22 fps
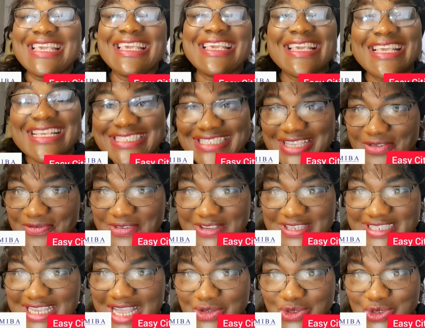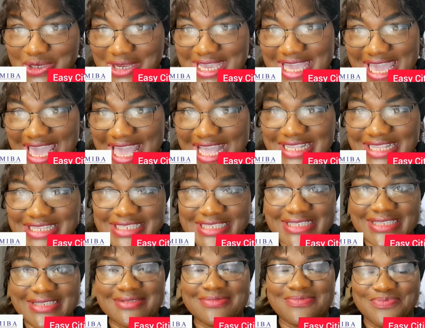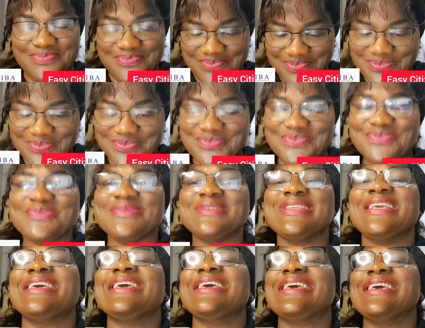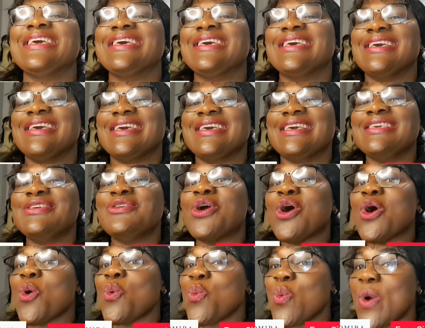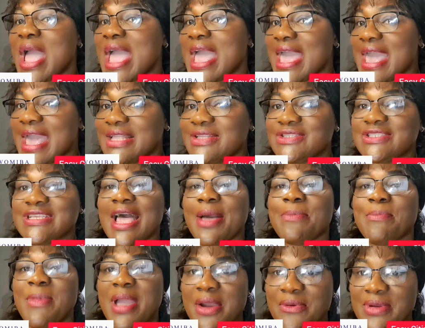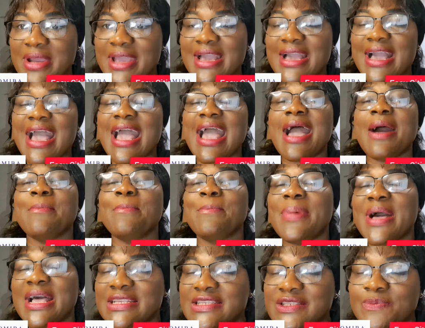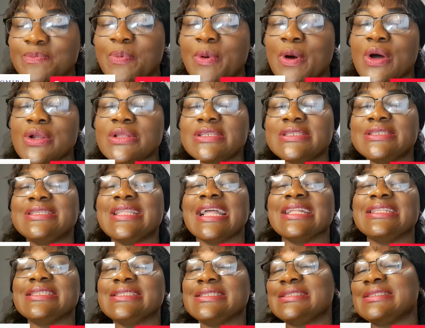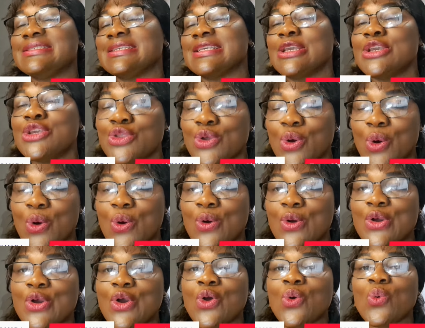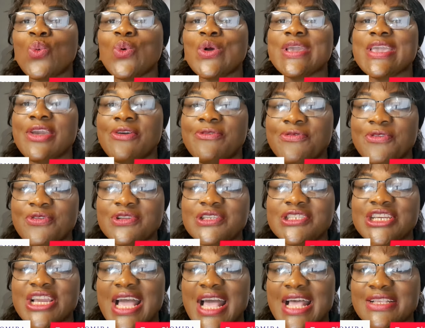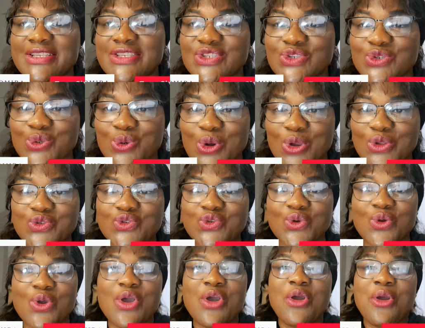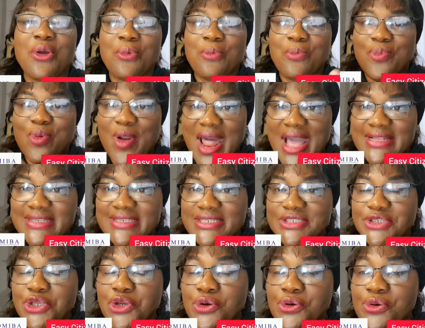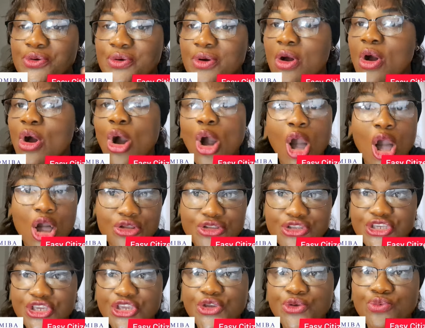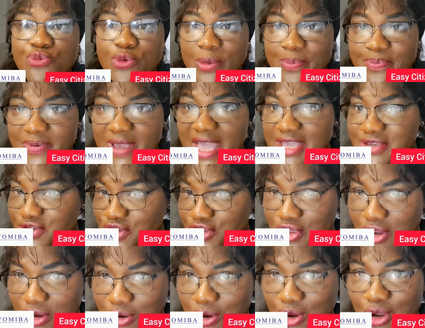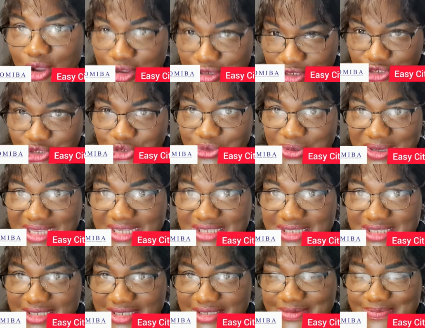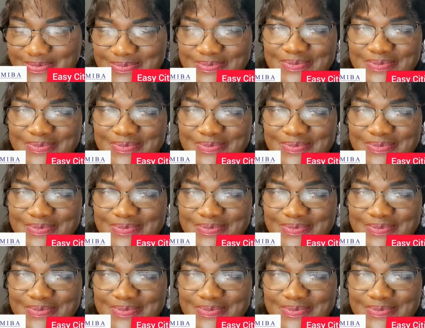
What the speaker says: easy visa to get, your way to America and passport that's, you know, will give you chance to go to Brazil, all the European Union countries,